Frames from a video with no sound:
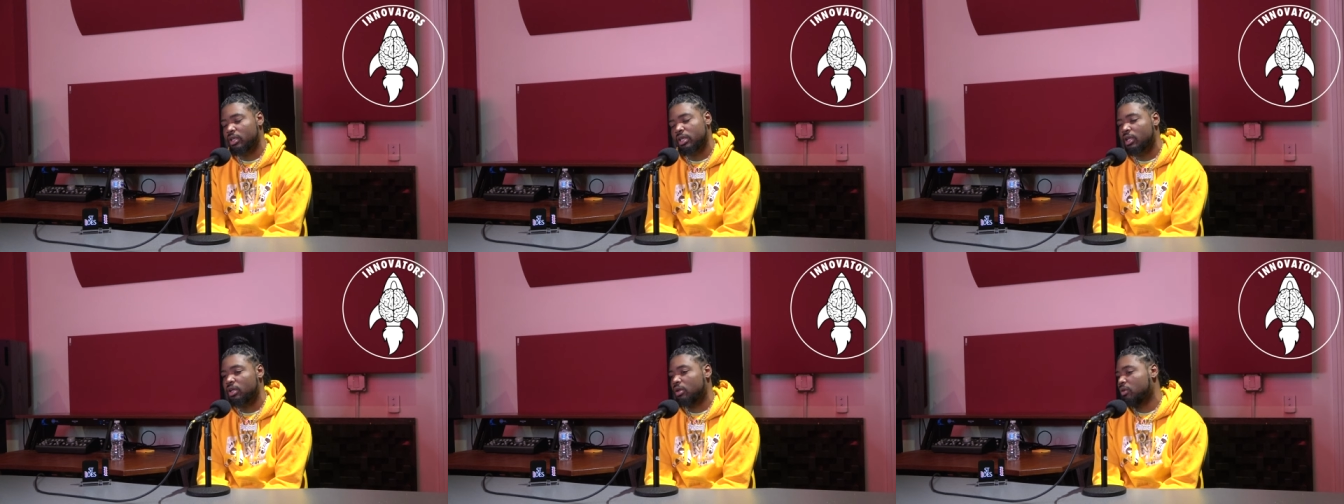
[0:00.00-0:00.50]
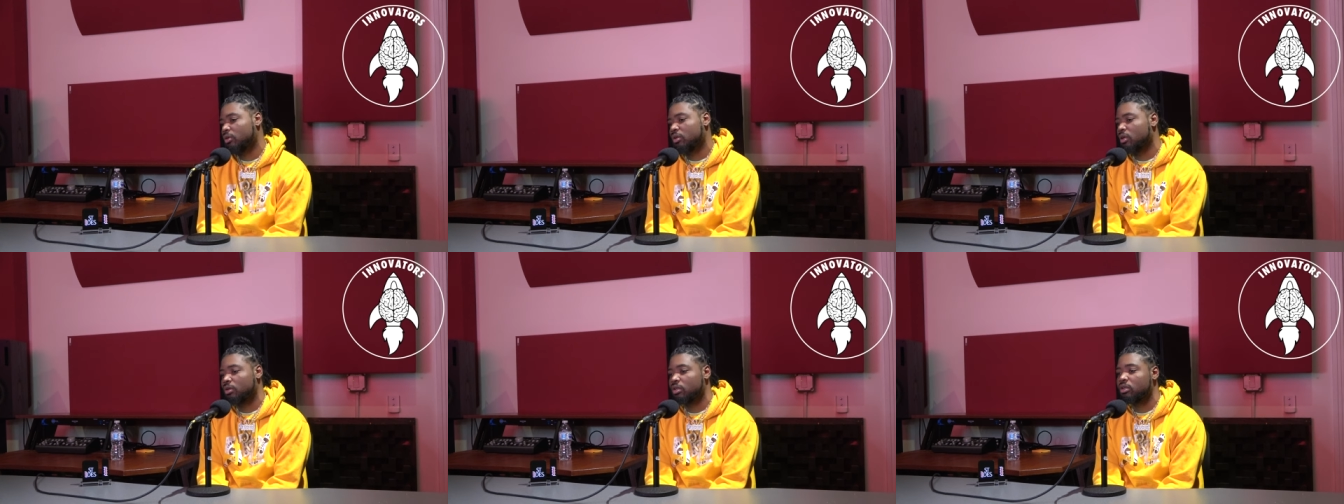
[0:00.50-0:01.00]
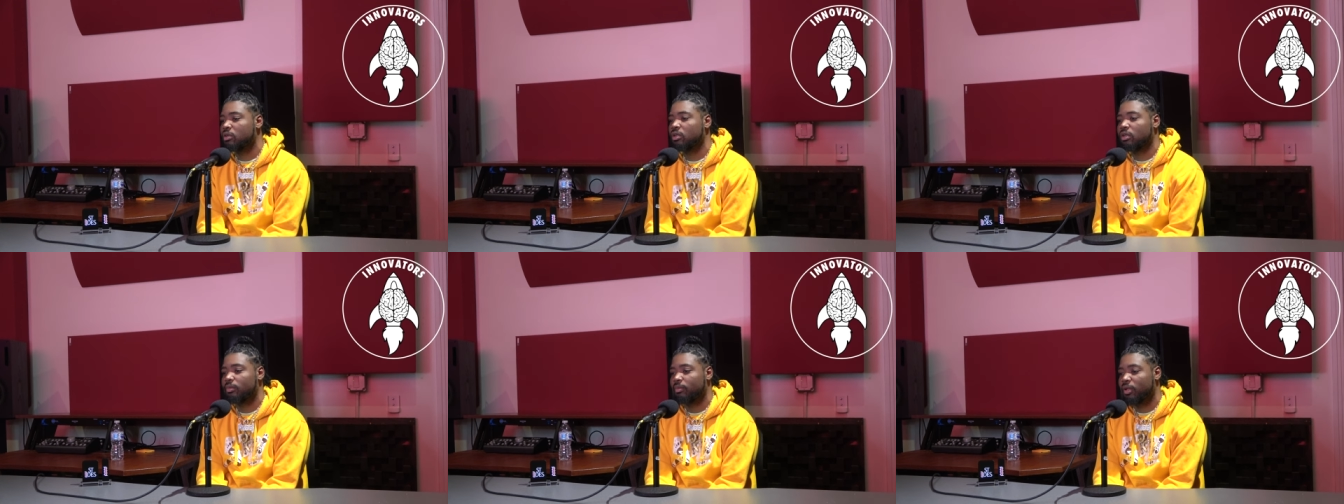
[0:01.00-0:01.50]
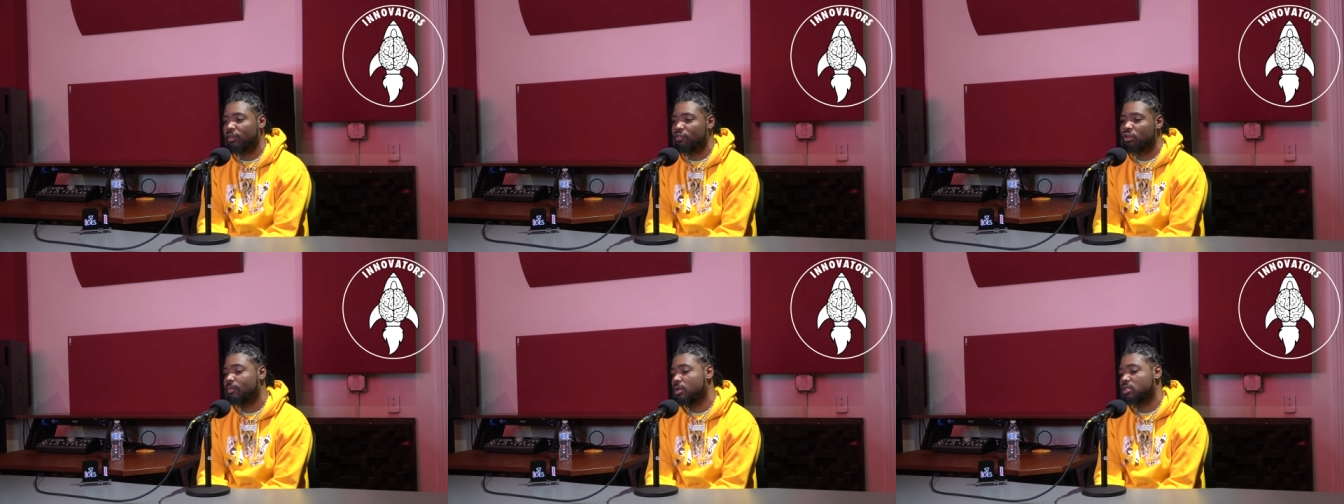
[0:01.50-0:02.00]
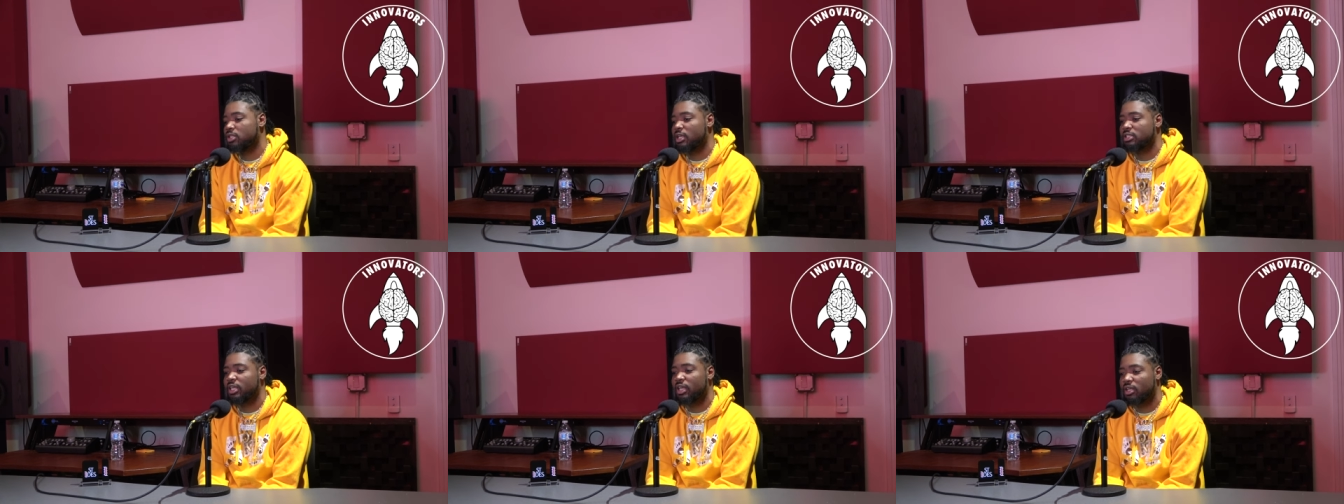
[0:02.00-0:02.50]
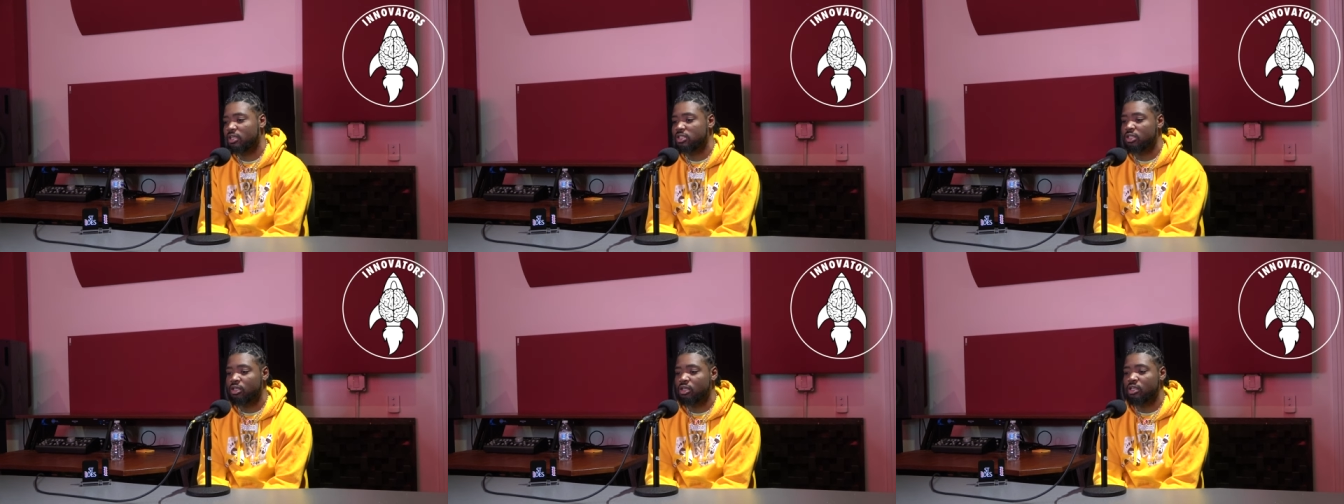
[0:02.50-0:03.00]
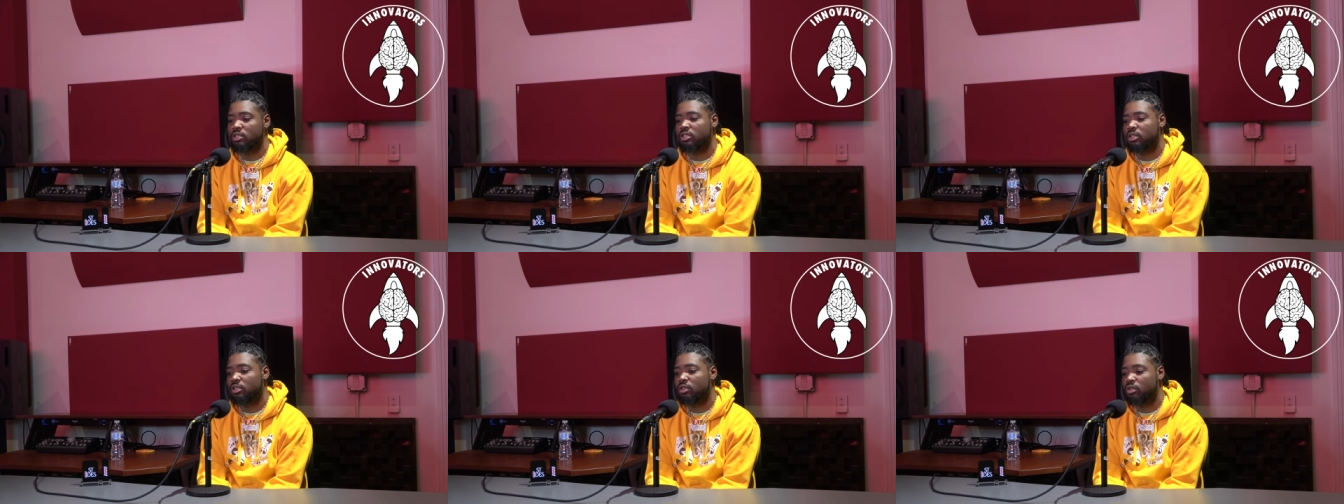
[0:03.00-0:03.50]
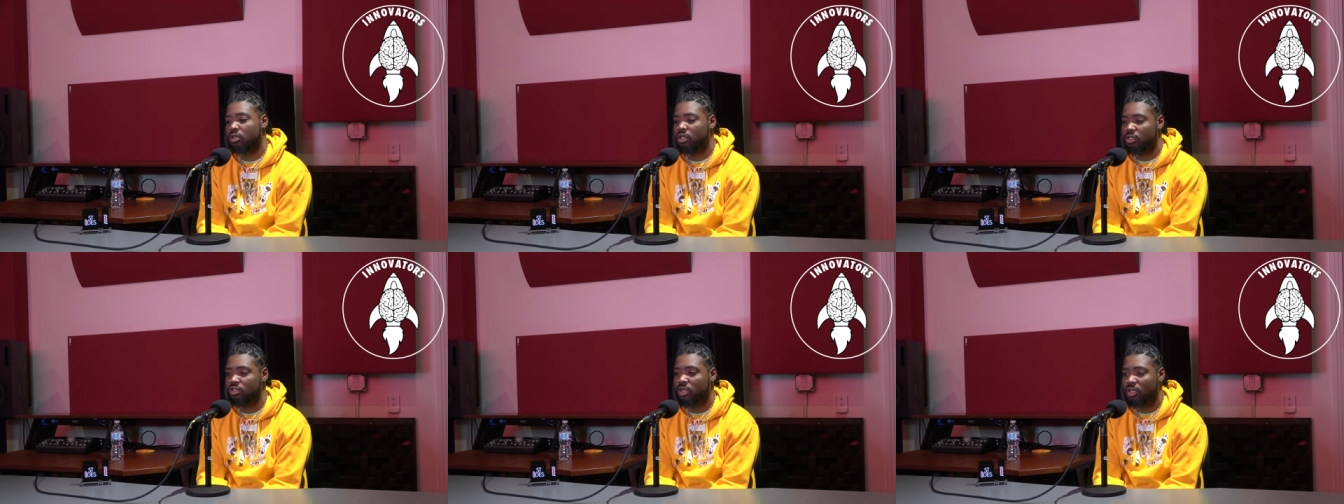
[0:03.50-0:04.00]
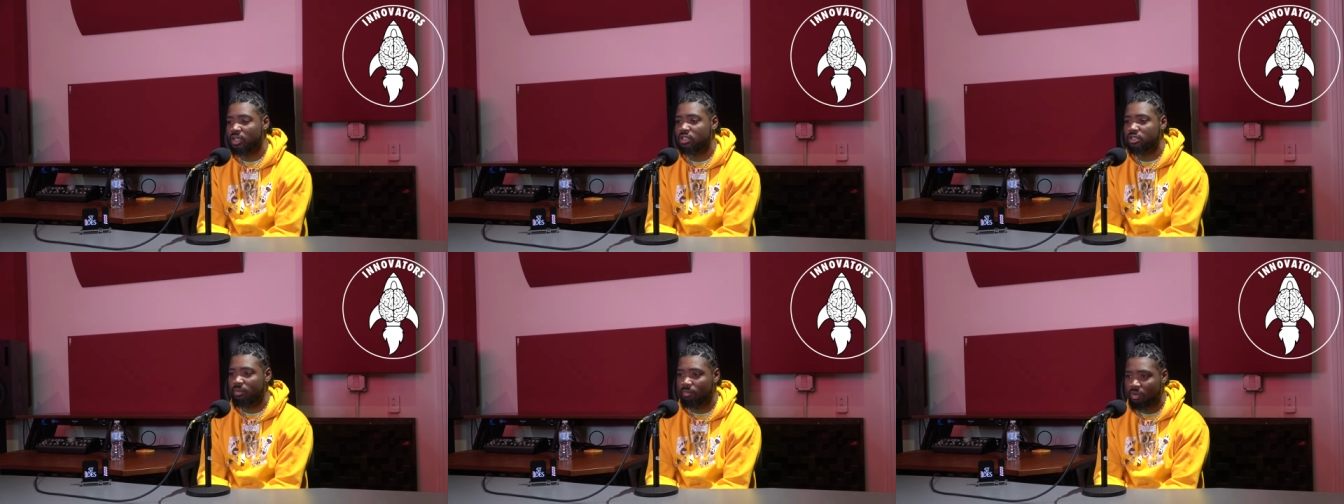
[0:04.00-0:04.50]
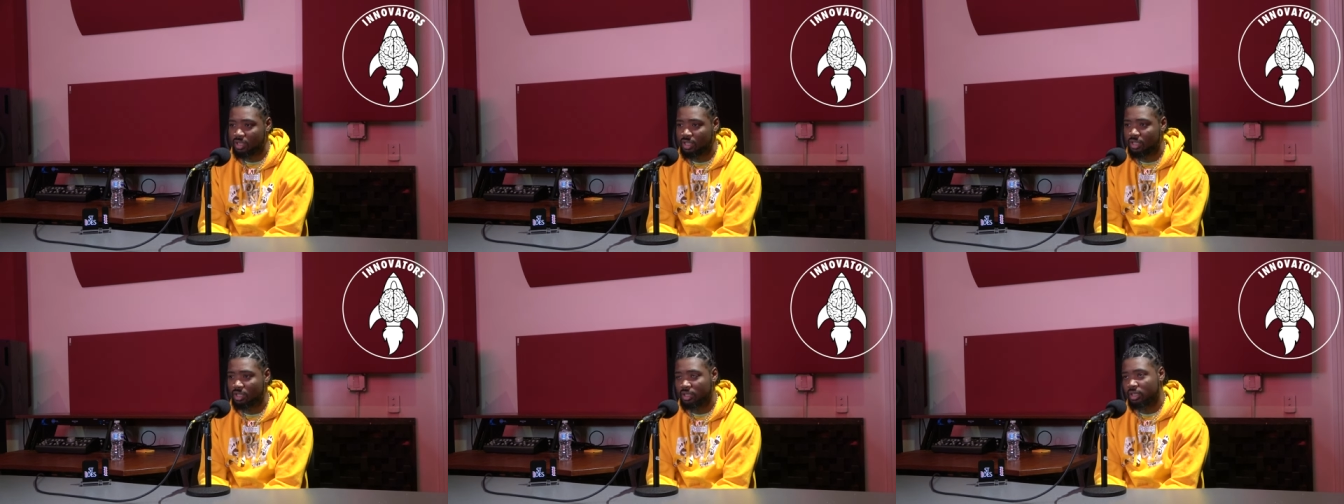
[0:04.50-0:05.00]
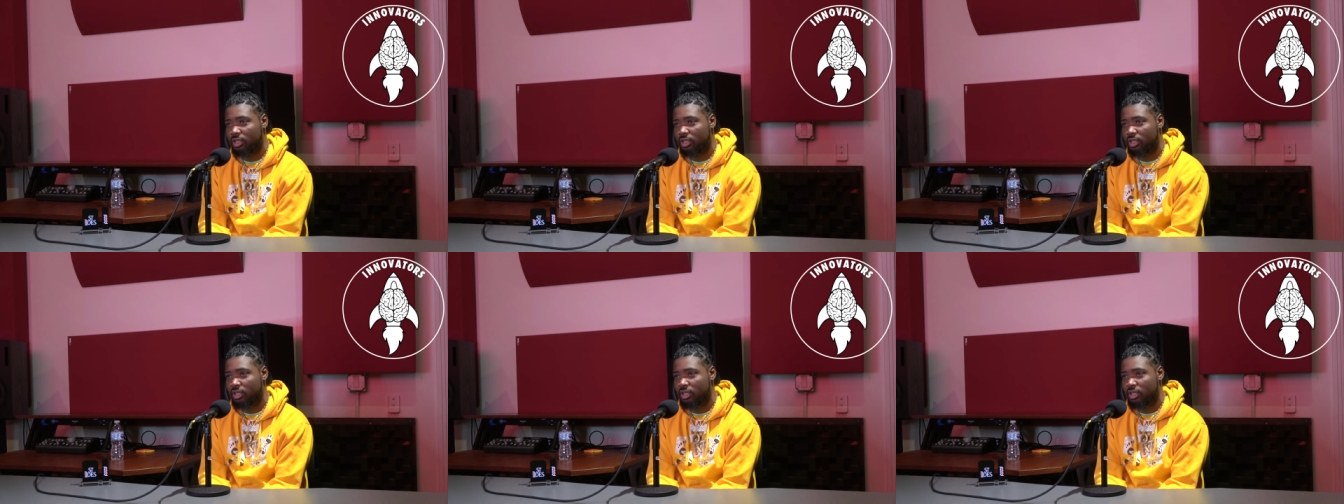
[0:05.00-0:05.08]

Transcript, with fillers: then yeah don't don't do it but if you're a person that's taking it serious and you and trying to get some bread